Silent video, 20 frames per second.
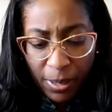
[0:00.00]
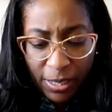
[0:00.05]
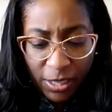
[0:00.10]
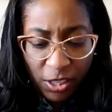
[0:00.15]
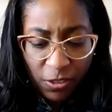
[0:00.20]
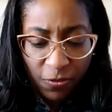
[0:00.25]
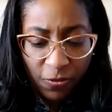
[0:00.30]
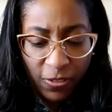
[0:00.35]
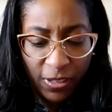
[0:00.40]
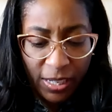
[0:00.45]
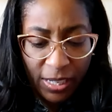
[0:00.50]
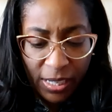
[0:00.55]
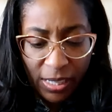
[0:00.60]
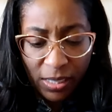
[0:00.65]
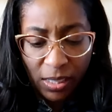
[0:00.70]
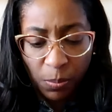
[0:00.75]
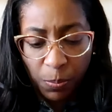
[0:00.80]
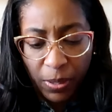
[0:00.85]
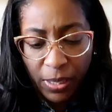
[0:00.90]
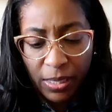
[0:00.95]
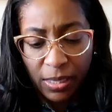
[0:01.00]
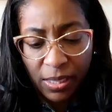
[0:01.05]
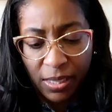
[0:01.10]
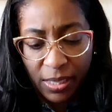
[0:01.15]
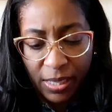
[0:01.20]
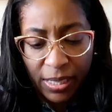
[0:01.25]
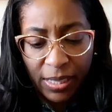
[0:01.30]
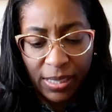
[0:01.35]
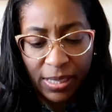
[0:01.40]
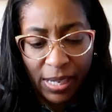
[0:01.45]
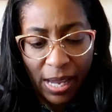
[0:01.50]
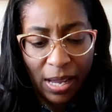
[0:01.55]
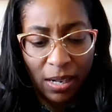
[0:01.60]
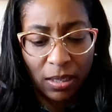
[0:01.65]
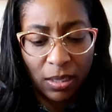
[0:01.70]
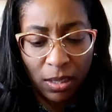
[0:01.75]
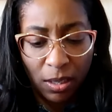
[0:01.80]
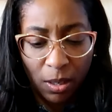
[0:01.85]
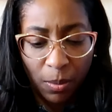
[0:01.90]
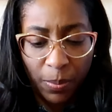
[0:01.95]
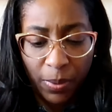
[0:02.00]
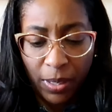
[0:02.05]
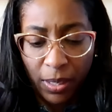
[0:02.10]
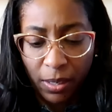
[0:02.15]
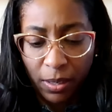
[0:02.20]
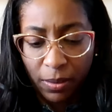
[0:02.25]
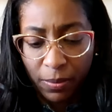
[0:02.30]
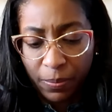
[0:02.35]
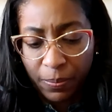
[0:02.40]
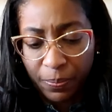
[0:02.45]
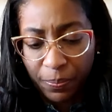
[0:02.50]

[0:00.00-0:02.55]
much fits, but it sticks out a little bit.